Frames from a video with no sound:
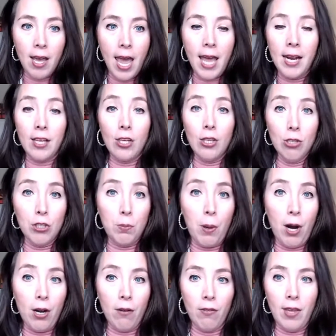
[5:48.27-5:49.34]
And a huge
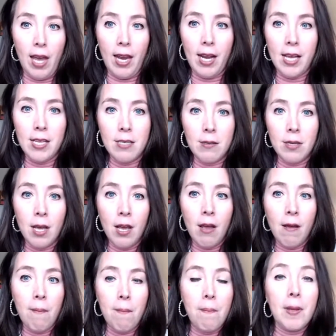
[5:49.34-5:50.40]
part of that is
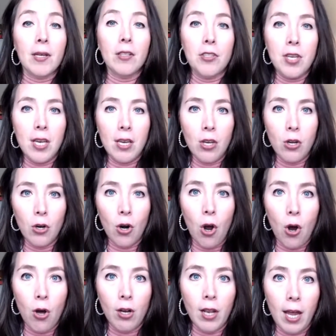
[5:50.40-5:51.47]
building your
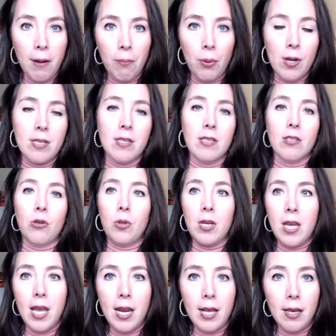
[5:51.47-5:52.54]
online presence,
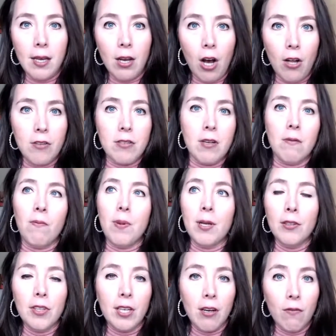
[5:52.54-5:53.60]
creating content,
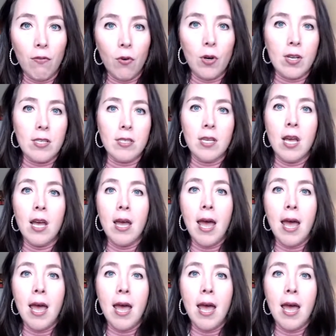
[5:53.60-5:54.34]
building a voice,